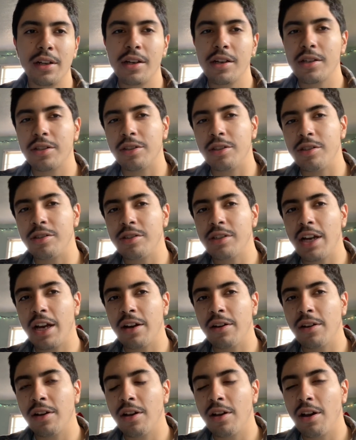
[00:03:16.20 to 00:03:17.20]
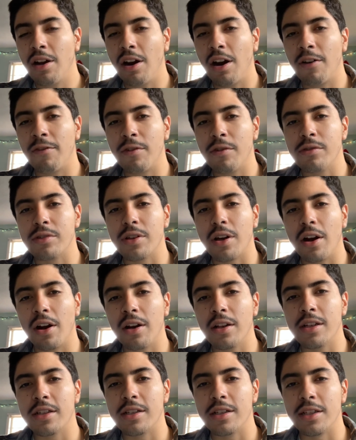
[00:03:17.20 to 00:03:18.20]
Turns out our phones are
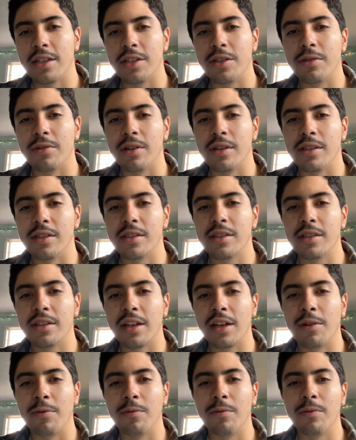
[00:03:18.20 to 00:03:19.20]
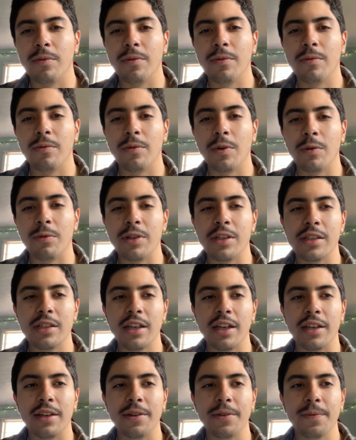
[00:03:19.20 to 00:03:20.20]
listening to us and what we
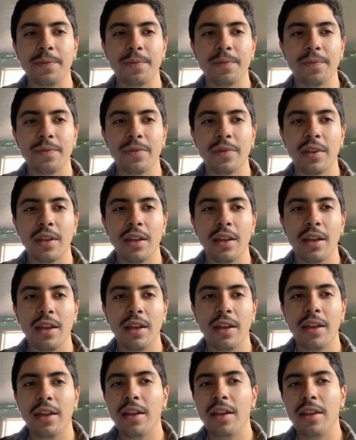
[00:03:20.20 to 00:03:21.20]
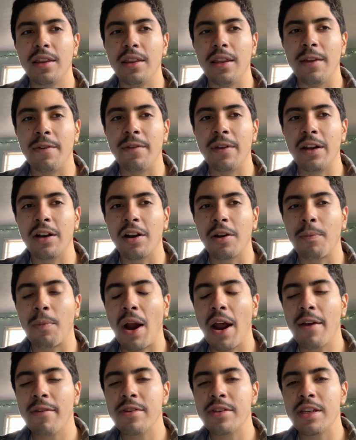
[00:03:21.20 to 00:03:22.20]
say. They've made our
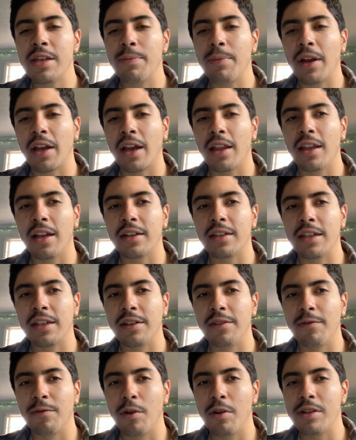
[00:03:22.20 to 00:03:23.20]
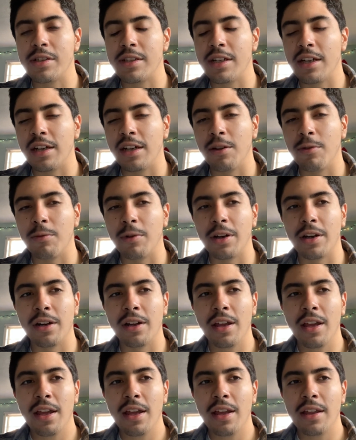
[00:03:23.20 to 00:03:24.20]
privacy by collecting voice data where
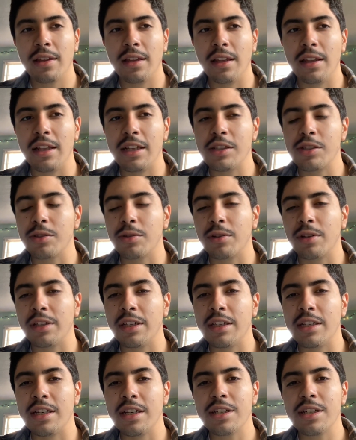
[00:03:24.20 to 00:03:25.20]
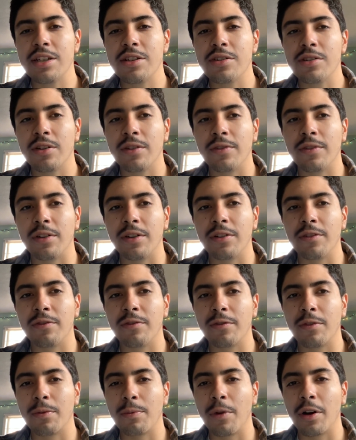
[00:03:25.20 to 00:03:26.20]
they then store in a distant server
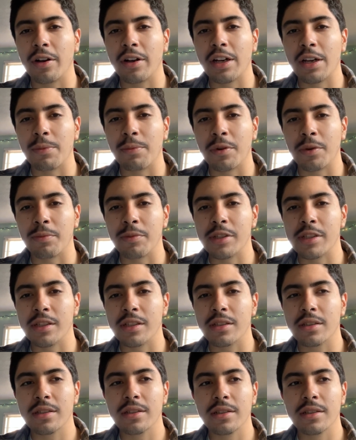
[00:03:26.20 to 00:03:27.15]
for marketing purposes.